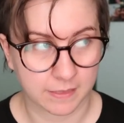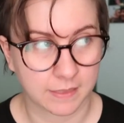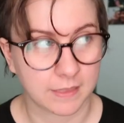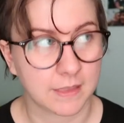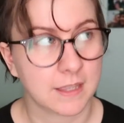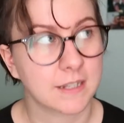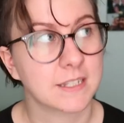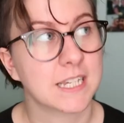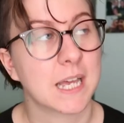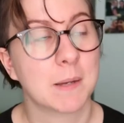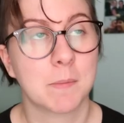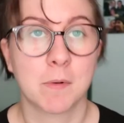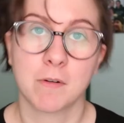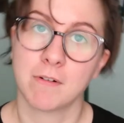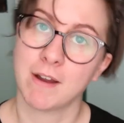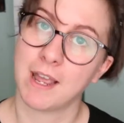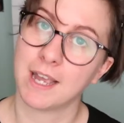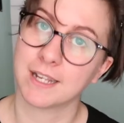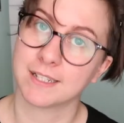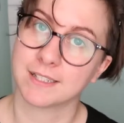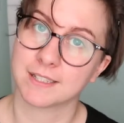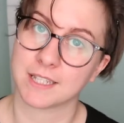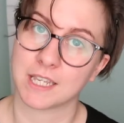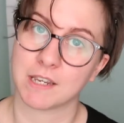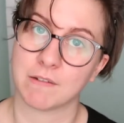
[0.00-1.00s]
the
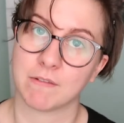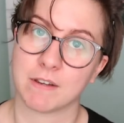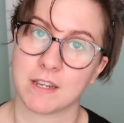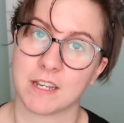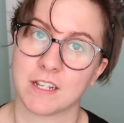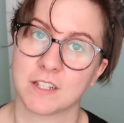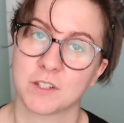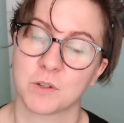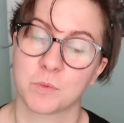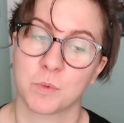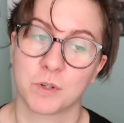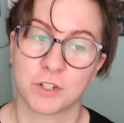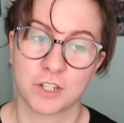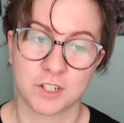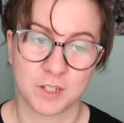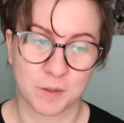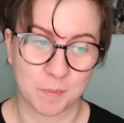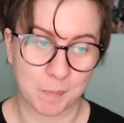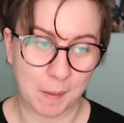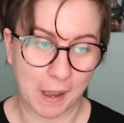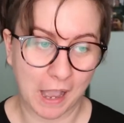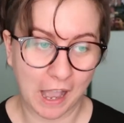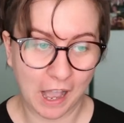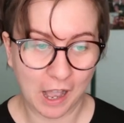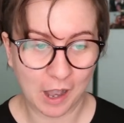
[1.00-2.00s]
Temeraire series, which is
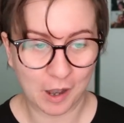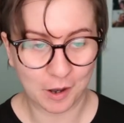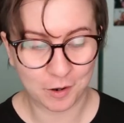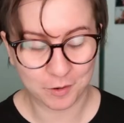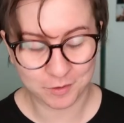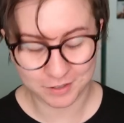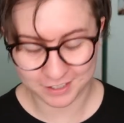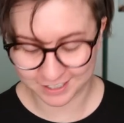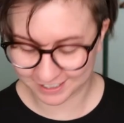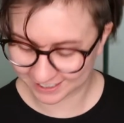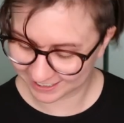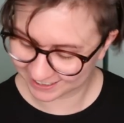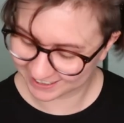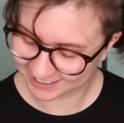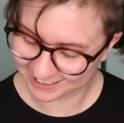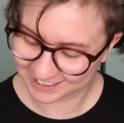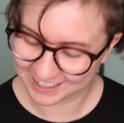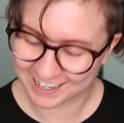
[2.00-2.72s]
about